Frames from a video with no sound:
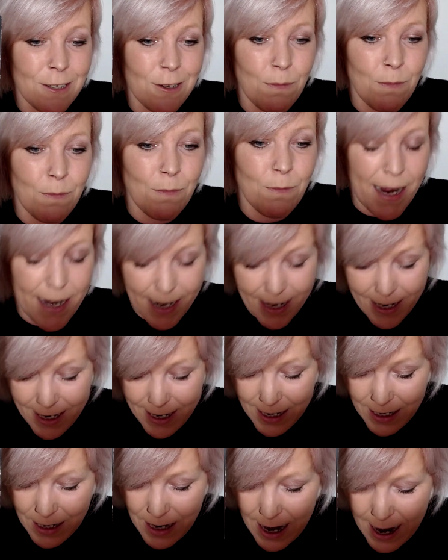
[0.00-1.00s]
to come back in
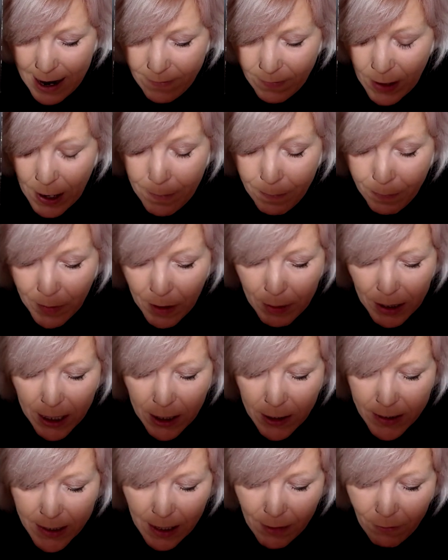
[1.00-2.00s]
your life,
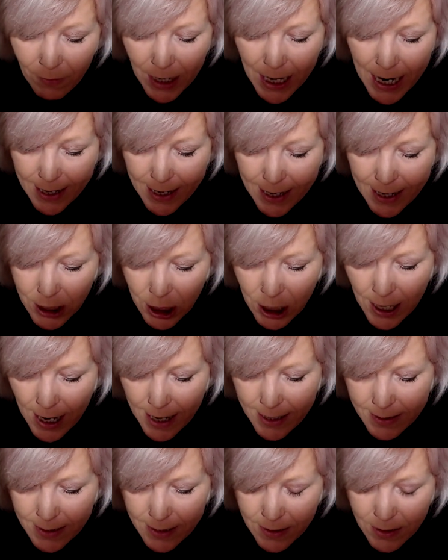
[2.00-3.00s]
because it
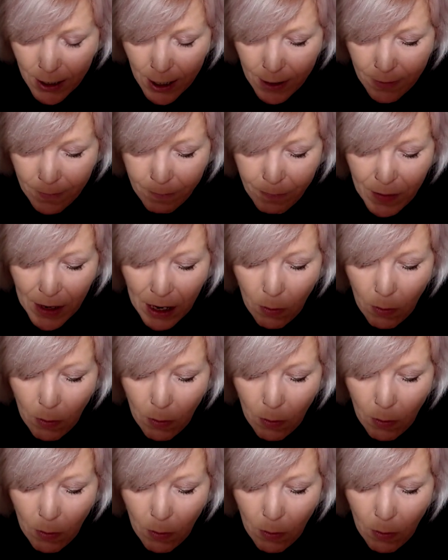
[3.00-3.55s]
re-energizes you.